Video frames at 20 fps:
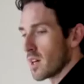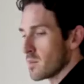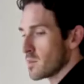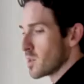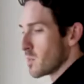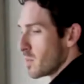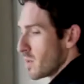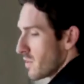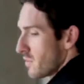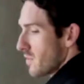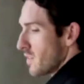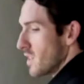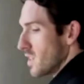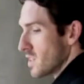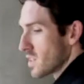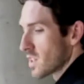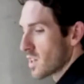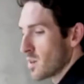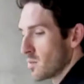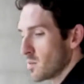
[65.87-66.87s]

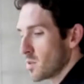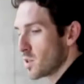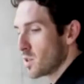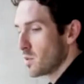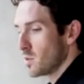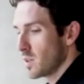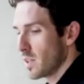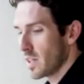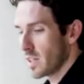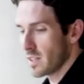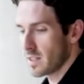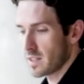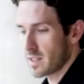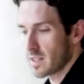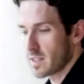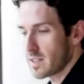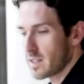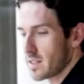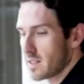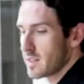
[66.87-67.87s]
Sometimes epiphanies come
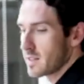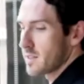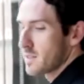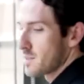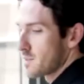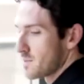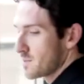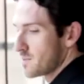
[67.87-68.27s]
too late,